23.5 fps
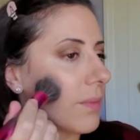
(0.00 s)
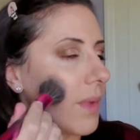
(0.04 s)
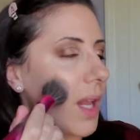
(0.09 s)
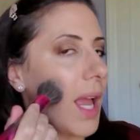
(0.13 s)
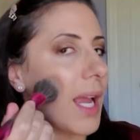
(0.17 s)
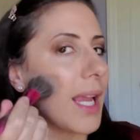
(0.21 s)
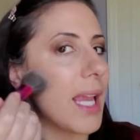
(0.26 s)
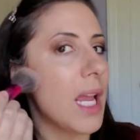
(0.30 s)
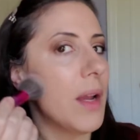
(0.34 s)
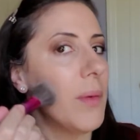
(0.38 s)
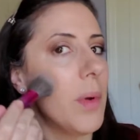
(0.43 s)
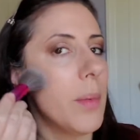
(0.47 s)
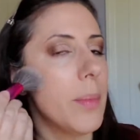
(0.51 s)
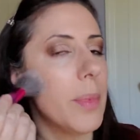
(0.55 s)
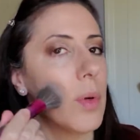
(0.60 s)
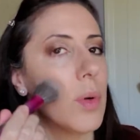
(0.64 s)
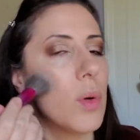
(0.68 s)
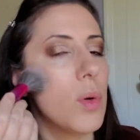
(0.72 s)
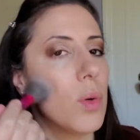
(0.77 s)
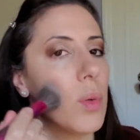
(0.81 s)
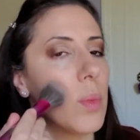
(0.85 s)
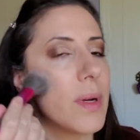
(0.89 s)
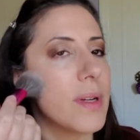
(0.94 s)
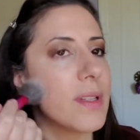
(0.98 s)
I can't remember
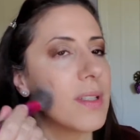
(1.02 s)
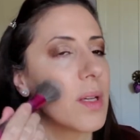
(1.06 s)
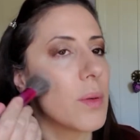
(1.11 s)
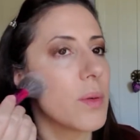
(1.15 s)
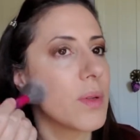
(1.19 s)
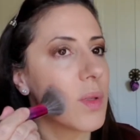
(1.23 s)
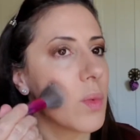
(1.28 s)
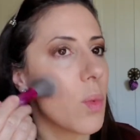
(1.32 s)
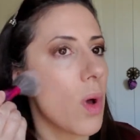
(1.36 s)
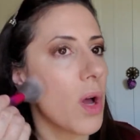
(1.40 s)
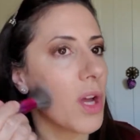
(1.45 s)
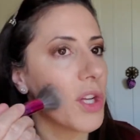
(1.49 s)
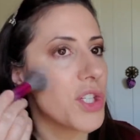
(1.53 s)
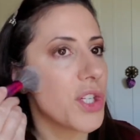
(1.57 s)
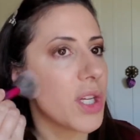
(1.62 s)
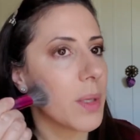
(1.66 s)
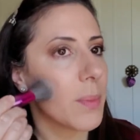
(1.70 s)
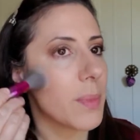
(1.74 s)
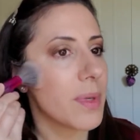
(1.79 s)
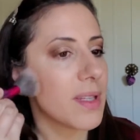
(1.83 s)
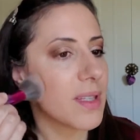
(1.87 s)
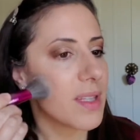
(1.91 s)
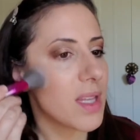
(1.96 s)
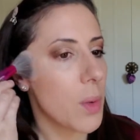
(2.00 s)
who it was I was watching,
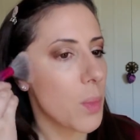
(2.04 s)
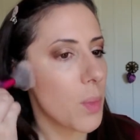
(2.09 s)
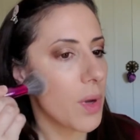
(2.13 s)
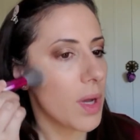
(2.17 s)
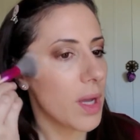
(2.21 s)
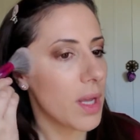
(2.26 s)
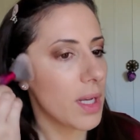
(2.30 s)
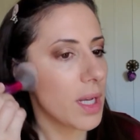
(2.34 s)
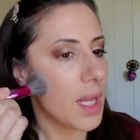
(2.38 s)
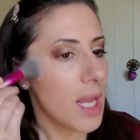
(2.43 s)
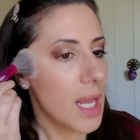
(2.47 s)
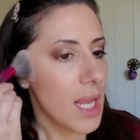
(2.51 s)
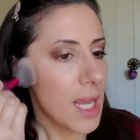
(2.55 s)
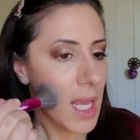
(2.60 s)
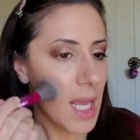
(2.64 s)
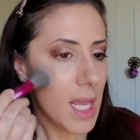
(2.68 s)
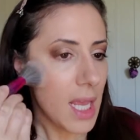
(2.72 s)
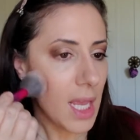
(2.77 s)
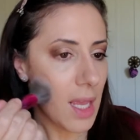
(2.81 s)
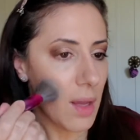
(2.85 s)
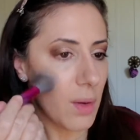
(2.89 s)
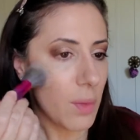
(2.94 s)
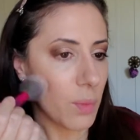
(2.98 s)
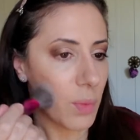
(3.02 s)
but someone
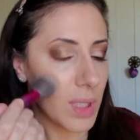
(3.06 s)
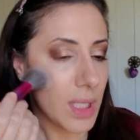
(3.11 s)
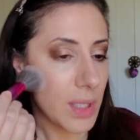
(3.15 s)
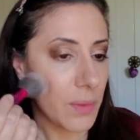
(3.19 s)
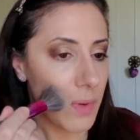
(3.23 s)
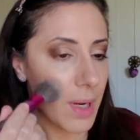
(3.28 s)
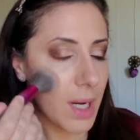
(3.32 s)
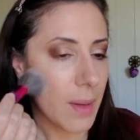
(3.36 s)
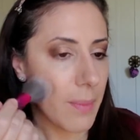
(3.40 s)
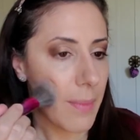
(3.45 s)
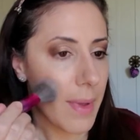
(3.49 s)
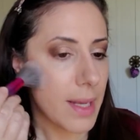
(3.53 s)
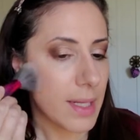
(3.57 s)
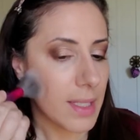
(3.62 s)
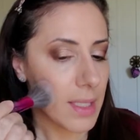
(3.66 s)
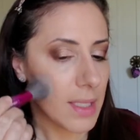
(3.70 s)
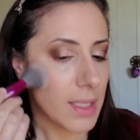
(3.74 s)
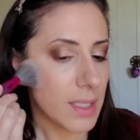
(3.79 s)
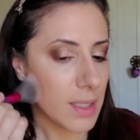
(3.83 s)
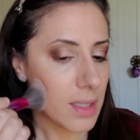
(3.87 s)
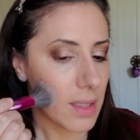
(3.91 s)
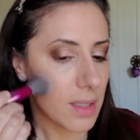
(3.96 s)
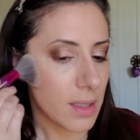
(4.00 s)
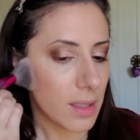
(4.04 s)
really
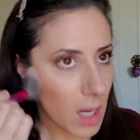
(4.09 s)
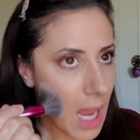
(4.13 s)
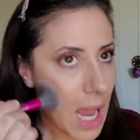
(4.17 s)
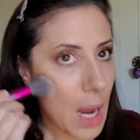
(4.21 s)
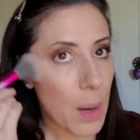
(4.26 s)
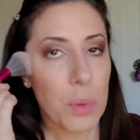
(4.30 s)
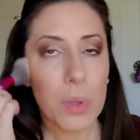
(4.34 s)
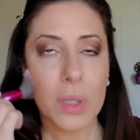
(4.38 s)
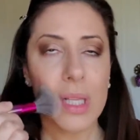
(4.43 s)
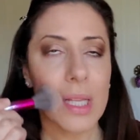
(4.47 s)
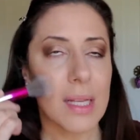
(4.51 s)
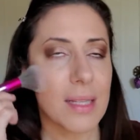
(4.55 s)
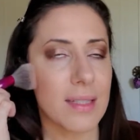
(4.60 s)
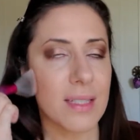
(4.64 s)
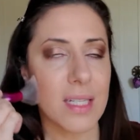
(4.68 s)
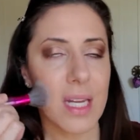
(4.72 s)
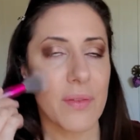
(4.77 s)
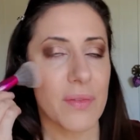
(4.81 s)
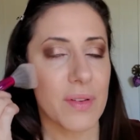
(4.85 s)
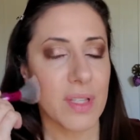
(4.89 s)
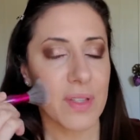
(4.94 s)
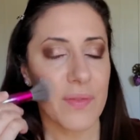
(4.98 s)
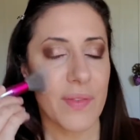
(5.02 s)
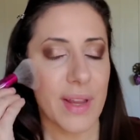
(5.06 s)
recommended Hourglass
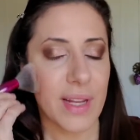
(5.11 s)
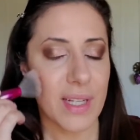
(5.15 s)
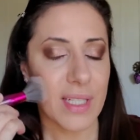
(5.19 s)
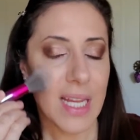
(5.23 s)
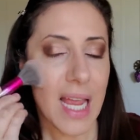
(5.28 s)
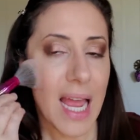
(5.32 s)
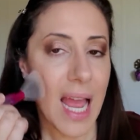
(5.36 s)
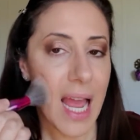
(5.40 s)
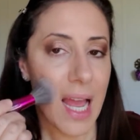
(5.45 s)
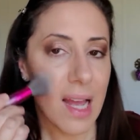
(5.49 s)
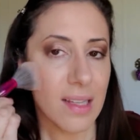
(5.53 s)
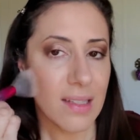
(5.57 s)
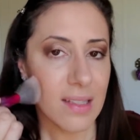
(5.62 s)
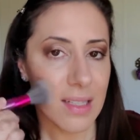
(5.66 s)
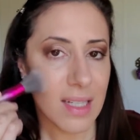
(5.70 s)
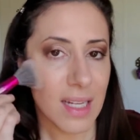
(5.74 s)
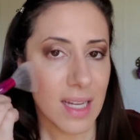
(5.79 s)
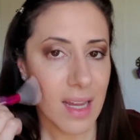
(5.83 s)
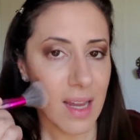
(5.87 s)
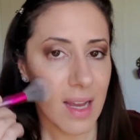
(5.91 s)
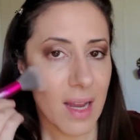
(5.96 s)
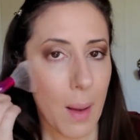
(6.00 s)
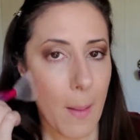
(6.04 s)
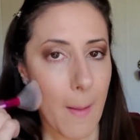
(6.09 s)
stuff is
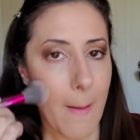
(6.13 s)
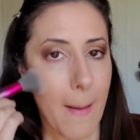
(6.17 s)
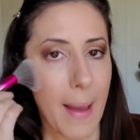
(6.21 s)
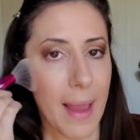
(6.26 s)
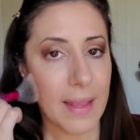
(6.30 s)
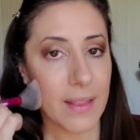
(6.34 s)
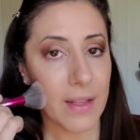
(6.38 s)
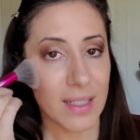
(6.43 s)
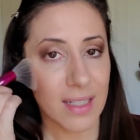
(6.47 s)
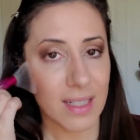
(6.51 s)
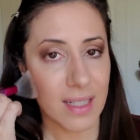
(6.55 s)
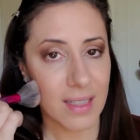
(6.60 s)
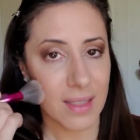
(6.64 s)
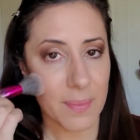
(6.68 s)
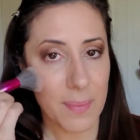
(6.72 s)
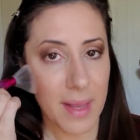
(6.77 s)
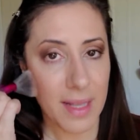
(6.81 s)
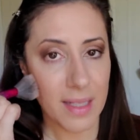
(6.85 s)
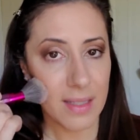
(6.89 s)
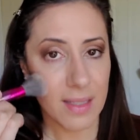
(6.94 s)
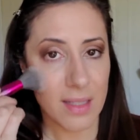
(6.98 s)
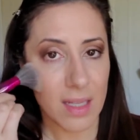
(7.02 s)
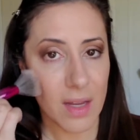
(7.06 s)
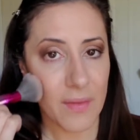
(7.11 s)
fantastic and it's
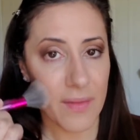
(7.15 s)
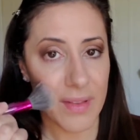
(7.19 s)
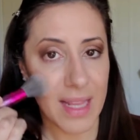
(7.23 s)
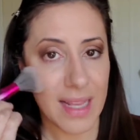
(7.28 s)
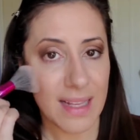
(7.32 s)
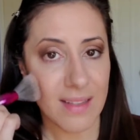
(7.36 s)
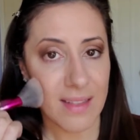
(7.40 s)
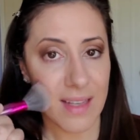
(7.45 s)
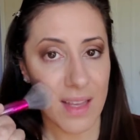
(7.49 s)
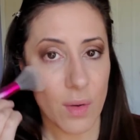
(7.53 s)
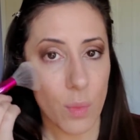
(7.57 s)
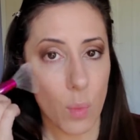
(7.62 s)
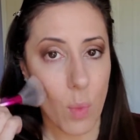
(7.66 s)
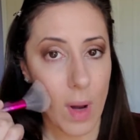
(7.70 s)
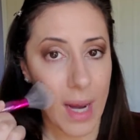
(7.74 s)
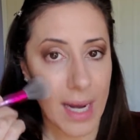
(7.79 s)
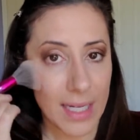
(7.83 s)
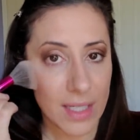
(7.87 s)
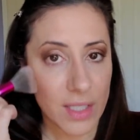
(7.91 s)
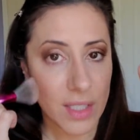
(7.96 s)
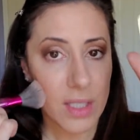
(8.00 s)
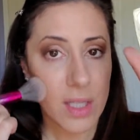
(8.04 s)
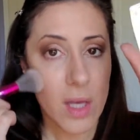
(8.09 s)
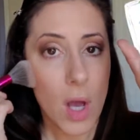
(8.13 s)
expensive, and they said
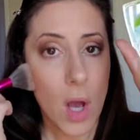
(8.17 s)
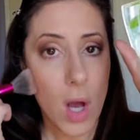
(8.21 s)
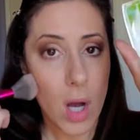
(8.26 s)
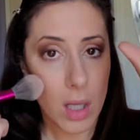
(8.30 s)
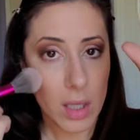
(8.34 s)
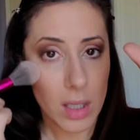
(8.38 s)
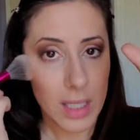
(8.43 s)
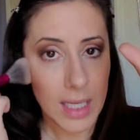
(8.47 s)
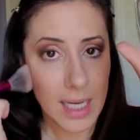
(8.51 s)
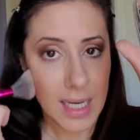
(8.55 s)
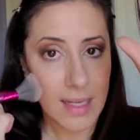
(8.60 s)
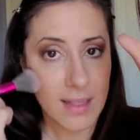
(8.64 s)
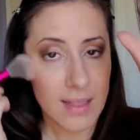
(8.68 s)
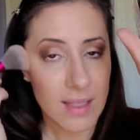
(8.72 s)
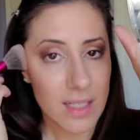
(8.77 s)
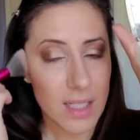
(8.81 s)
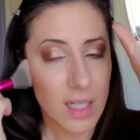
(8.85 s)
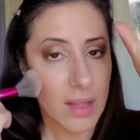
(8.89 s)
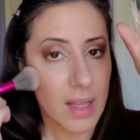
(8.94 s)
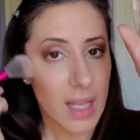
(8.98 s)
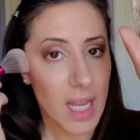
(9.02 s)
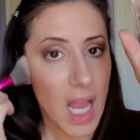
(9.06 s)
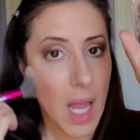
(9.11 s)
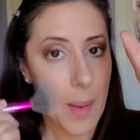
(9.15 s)
wait till the holidays
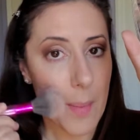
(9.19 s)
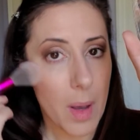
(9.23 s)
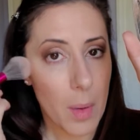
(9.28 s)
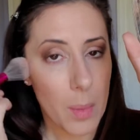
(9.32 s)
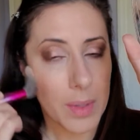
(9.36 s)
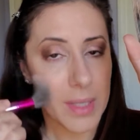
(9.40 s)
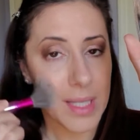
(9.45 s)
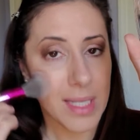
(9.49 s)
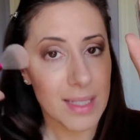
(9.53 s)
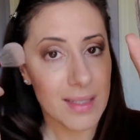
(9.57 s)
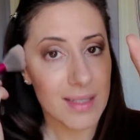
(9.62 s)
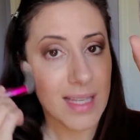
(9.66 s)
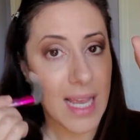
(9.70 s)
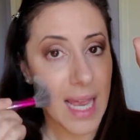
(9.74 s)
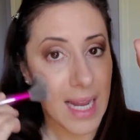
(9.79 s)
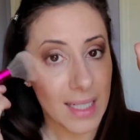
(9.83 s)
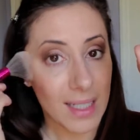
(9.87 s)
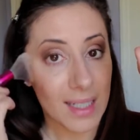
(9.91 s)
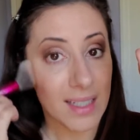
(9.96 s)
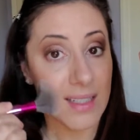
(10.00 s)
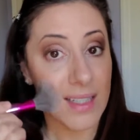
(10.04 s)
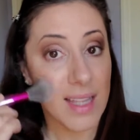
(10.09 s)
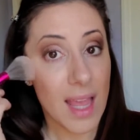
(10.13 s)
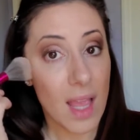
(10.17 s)
until they come out with a set
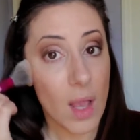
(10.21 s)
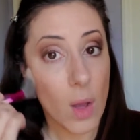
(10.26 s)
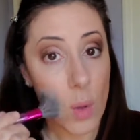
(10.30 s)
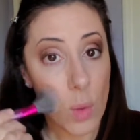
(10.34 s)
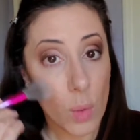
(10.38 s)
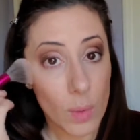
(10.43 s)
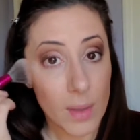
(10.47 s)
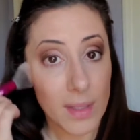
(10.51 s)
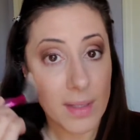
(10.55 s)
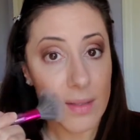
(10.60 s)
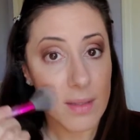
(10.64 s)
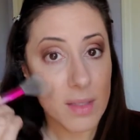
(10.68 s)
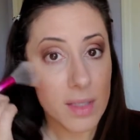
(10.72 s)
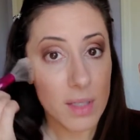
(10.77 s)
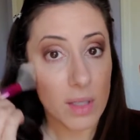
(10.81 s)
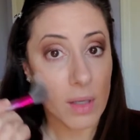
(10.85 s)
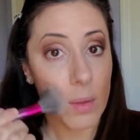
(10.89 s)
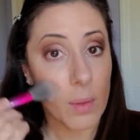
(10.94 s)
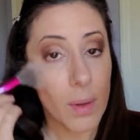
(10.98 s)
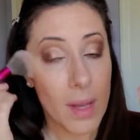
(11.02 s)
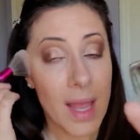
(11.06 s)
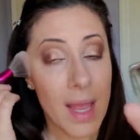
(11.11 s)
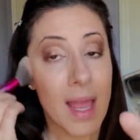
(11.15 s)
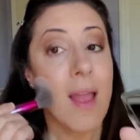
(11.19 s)
because they always do.